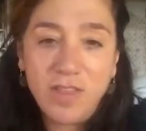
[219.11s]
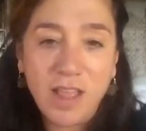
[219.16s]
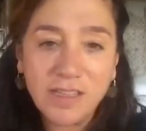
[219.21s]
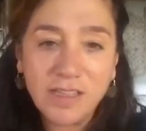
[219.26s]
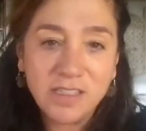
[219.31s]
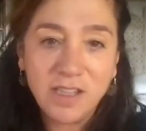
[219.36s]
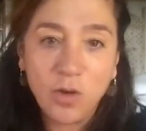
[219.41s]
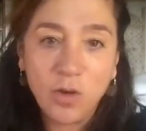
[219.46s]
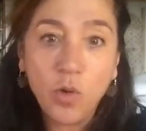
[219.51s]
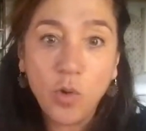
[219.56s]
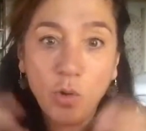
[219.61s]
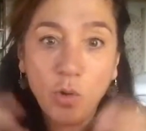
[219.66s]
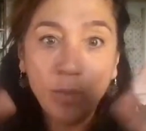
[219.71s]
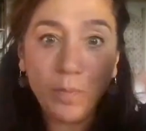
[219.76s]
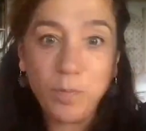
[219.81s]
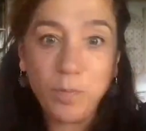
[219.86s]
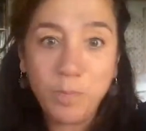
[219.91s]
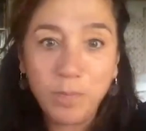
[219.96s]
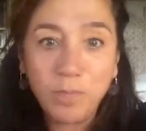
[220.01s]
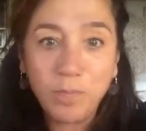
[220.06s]
That's the
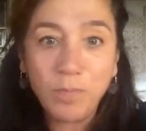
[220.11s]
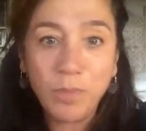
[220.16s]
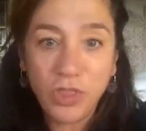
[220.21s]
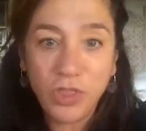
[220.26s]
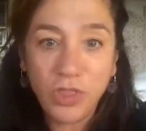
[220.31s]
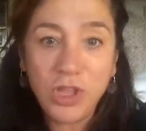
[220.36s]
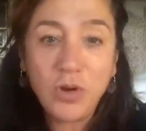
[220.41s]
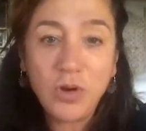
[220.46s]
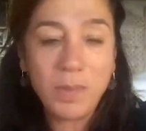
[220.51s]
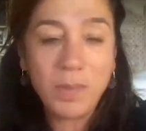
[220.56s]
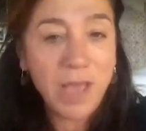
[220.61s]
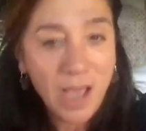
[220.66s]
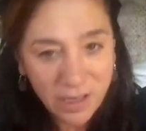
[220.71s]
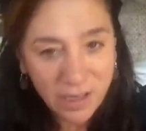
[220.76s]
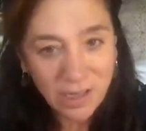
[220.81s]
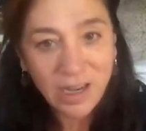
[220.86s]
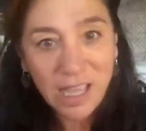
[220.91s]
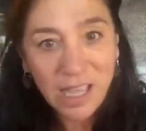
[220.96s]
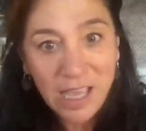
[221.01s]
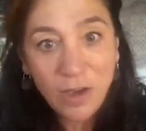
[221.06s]
whole theory
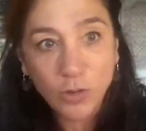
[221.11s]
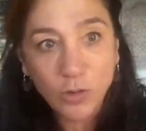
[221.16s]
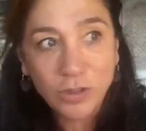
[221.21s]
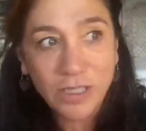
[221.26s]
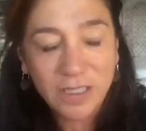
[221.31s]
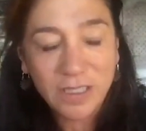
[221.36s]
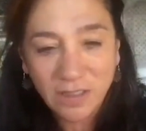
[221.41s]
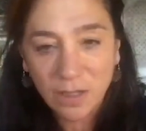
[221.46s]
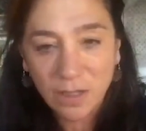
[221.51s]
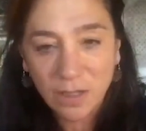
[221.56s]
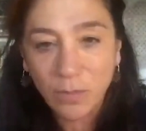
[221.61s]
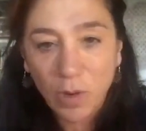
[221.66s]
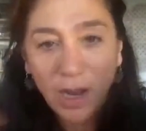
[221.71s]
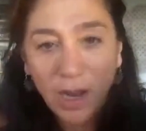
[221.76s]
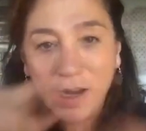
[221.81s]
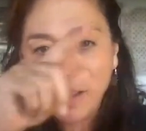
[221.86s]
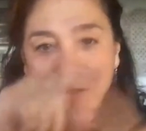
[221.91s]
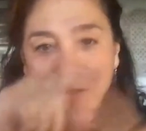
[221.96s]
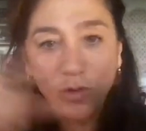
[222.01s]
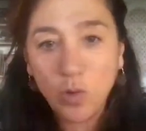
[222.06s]
behind an ecosystem,
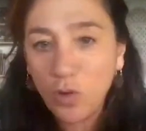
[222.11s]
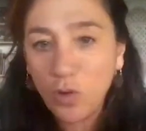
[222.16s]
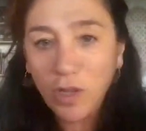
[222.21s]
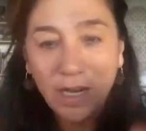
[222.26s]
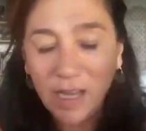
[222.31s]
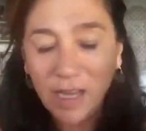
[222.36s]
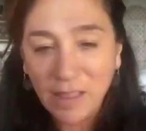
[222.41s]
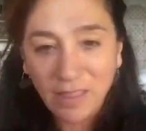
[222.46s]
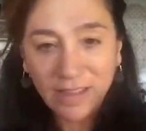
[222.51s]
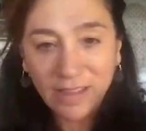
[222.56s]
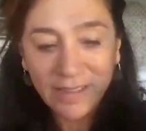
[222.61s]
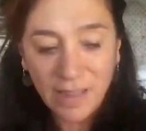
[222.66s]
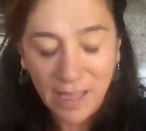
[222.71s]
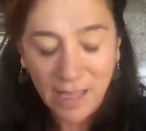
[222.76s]
right? It's all in it.